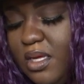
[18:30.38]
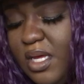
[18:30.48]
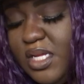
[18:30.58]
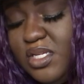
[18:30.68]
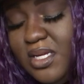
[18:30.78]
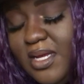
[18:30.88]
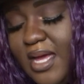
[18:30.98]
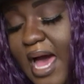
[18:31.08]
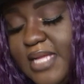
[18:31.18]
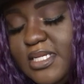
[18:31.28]
it
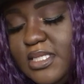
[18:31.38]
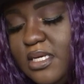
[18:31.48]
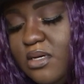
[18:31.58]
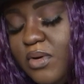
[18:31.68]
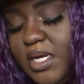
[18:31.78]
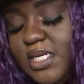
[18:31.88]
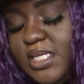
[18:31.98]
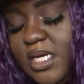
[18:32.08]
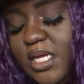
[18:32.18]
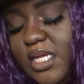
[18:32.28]
honestly
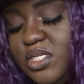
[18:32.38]
aquarius it,